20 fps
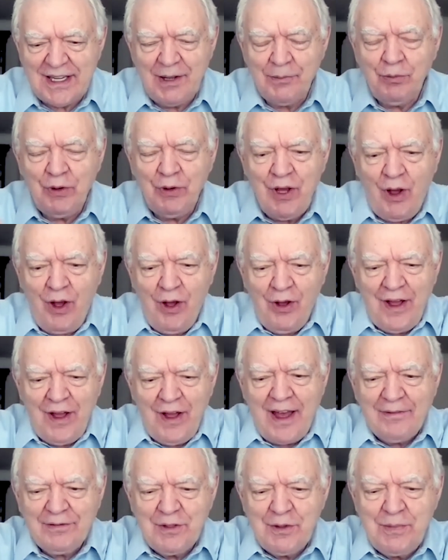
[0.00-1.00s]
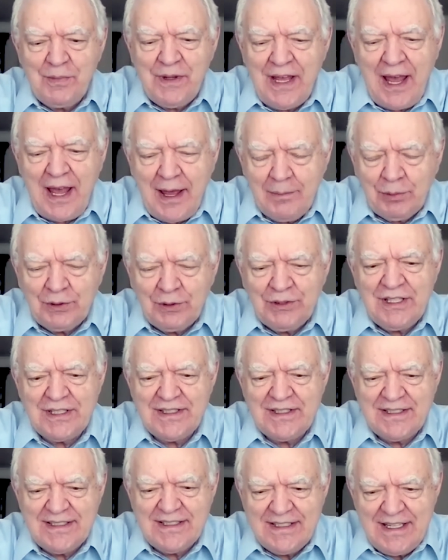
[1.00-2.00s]
And we all have to be able to
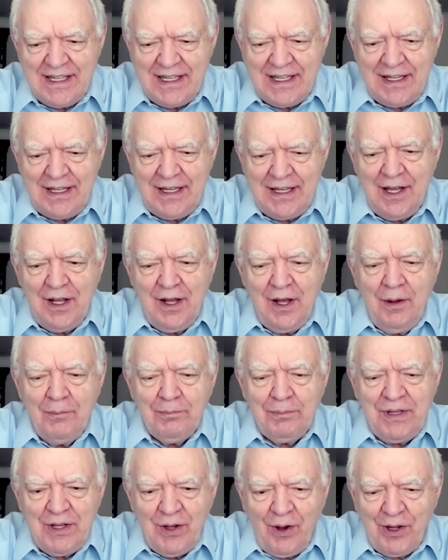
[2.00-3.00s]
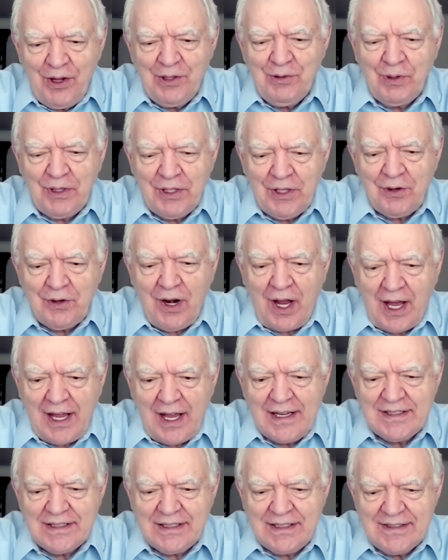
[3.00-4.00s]
see beyond what our
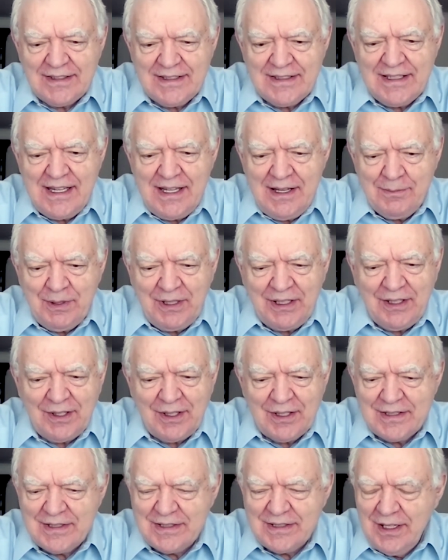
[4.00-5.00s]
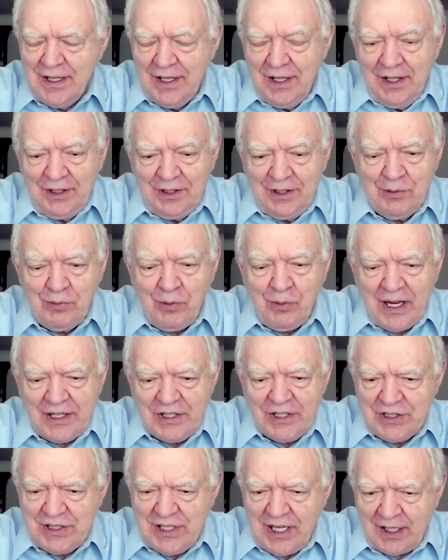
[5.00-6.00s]
eyes can see, because you
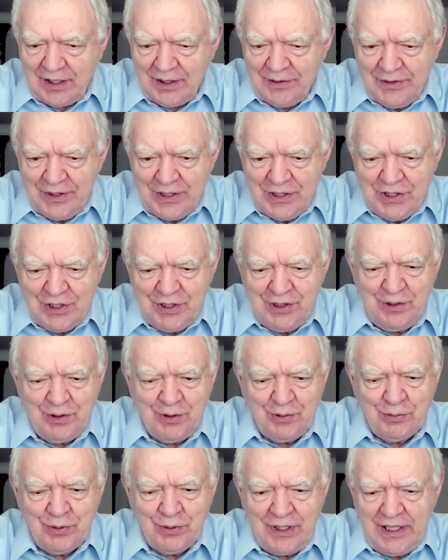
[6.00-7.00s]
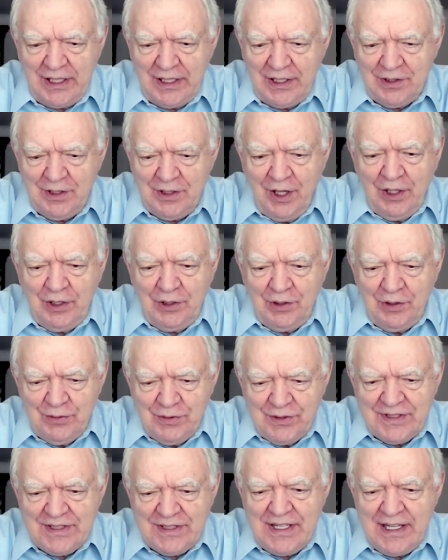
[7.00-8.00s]
watch television, you read, you
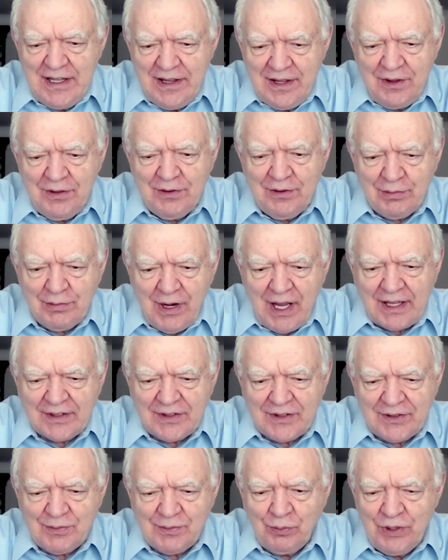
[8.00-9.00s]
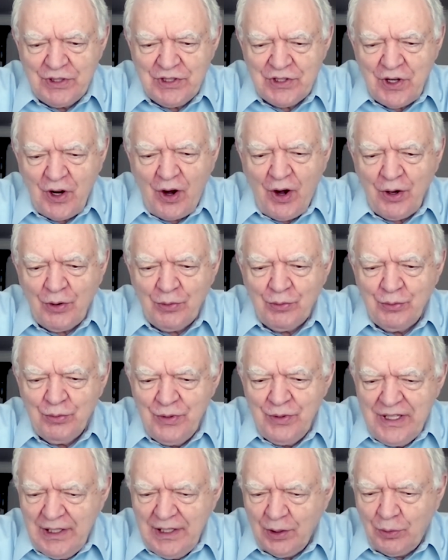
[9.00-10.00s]
see the threats, which are
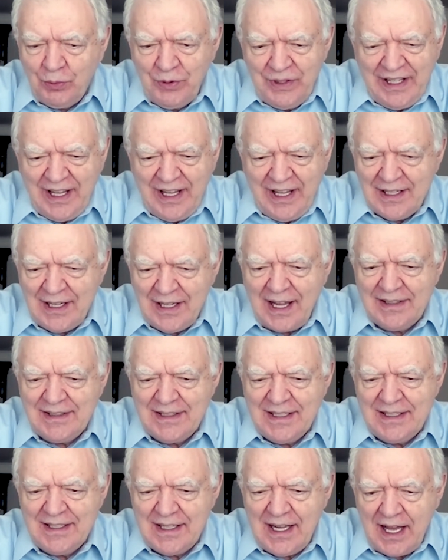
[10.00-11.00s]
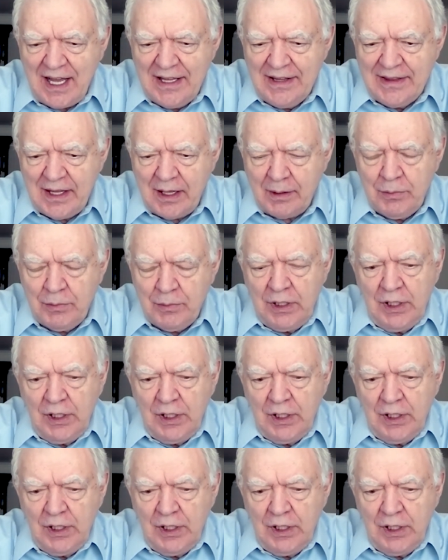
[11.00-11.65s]
real. We cannot deny them.